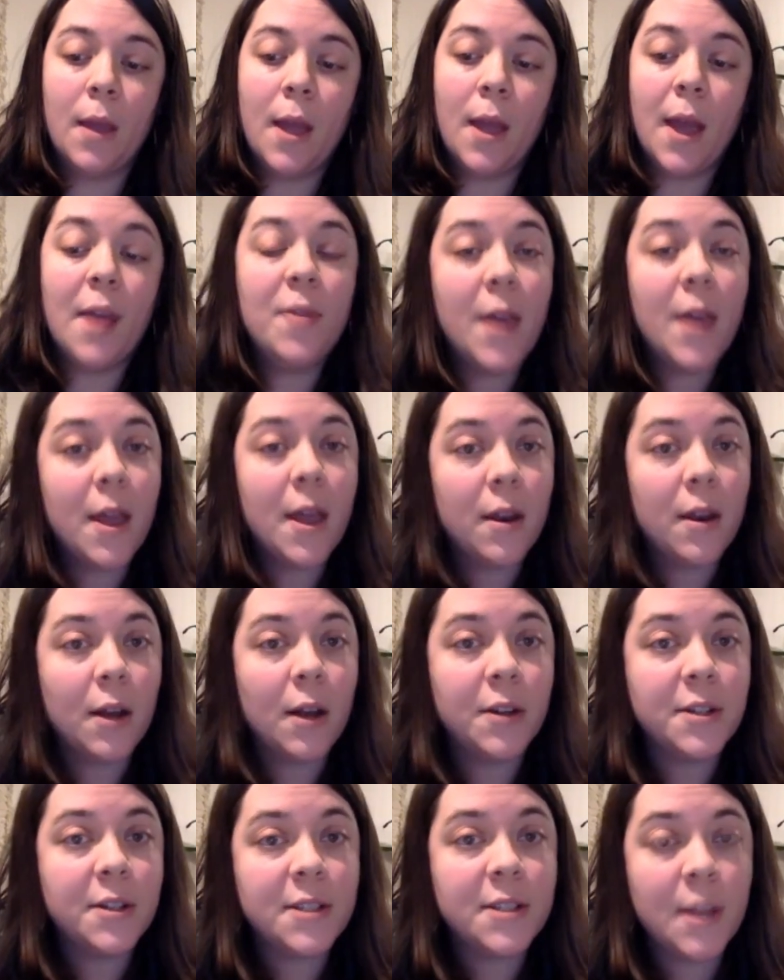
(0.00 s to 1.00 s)
And then, on
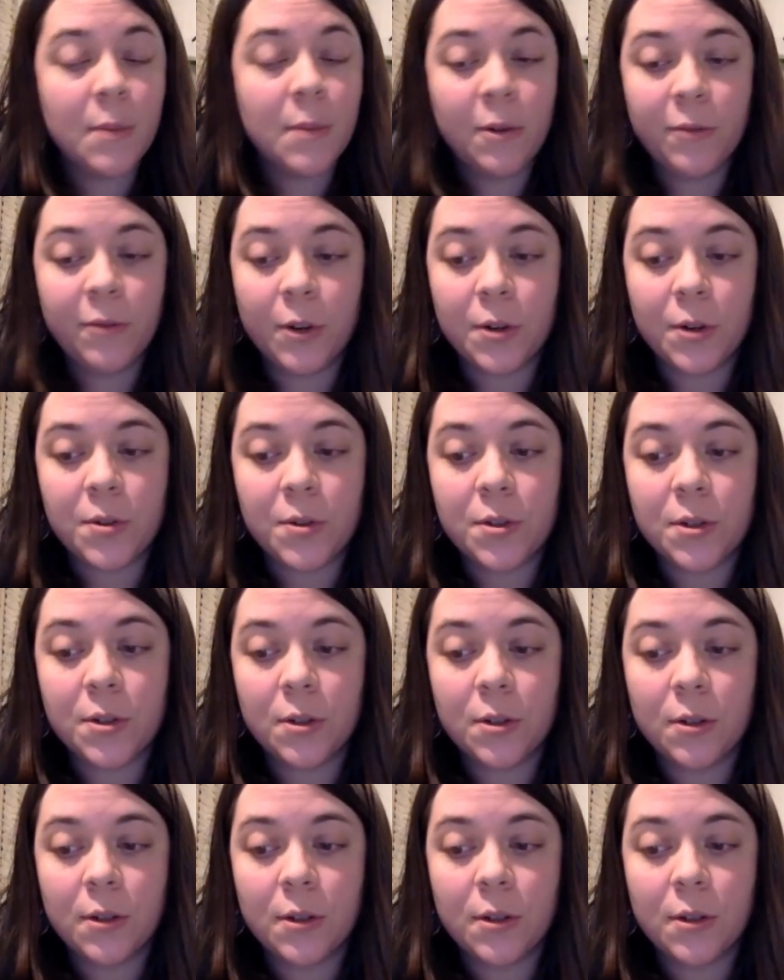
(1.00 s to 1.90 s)
December 1st,